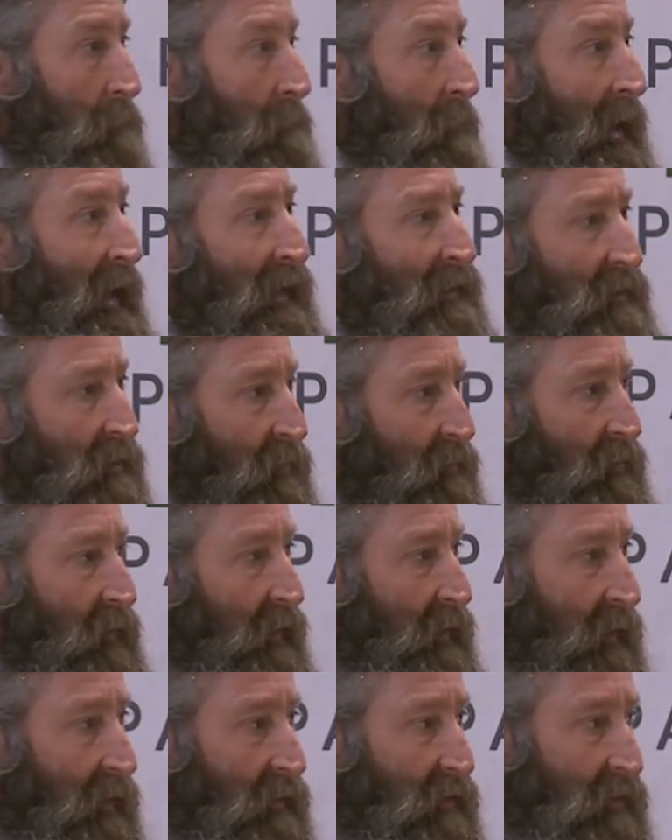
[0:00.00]

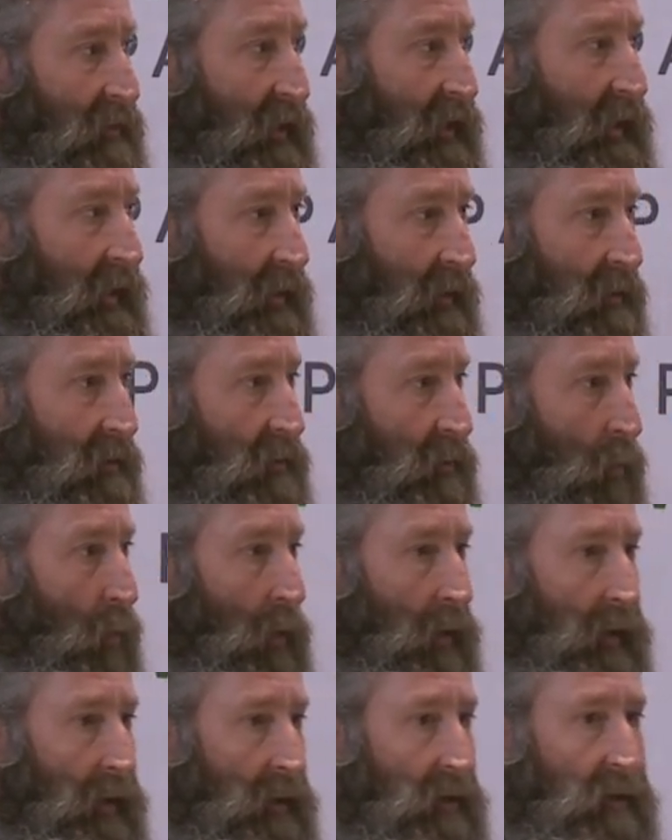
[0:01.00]
massively exceeds
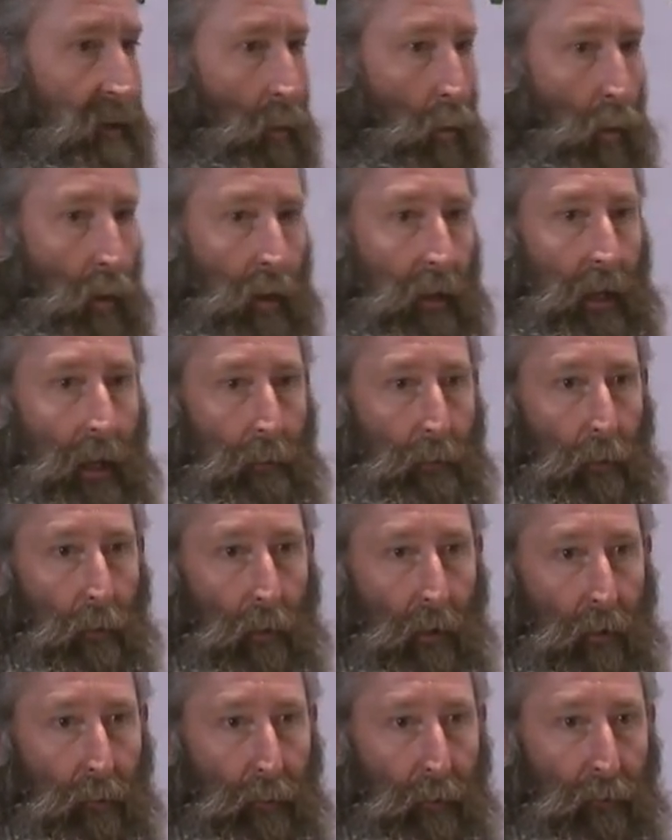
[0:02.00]
what it is that we're
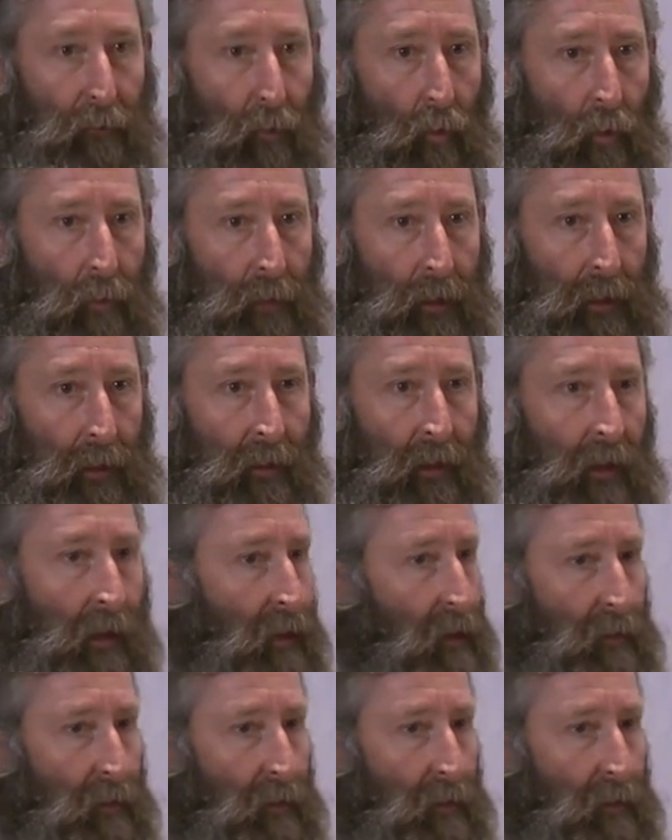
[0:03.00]
capable of performing,